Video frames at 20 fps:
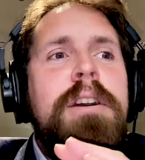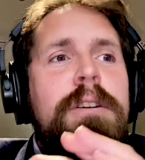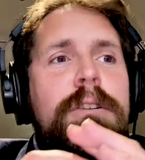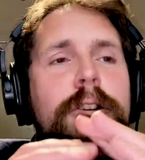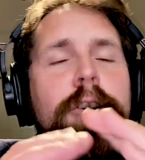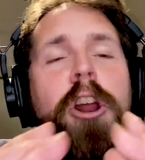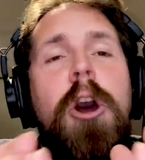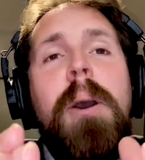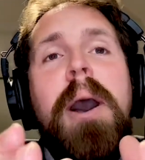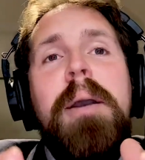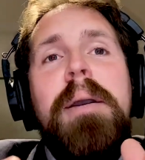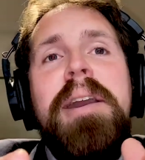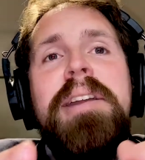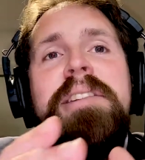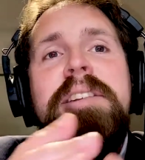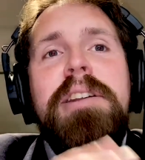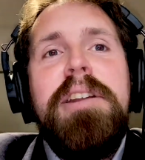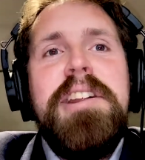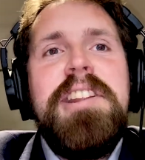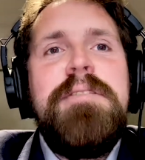you know how
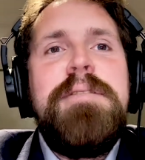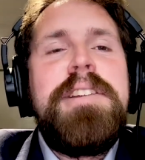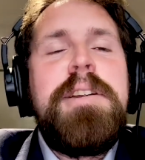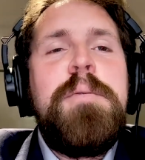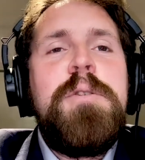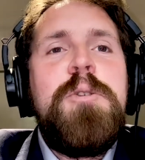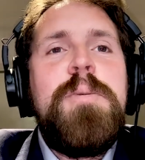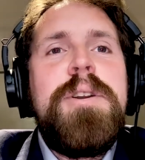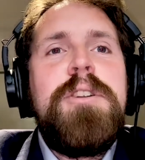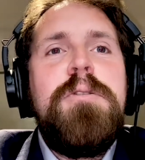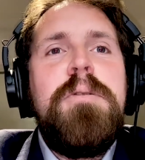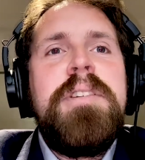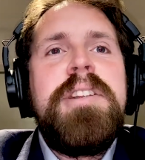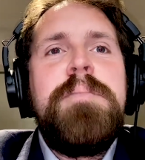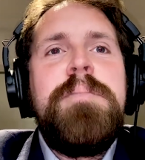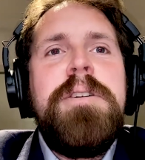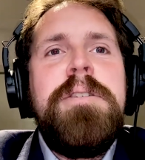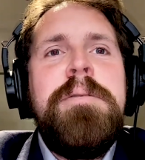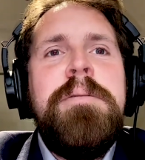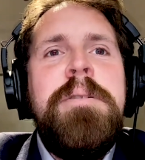easy it is for someone to ignore
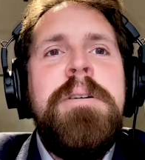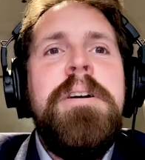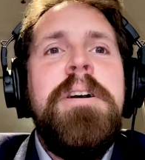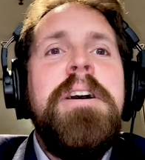someone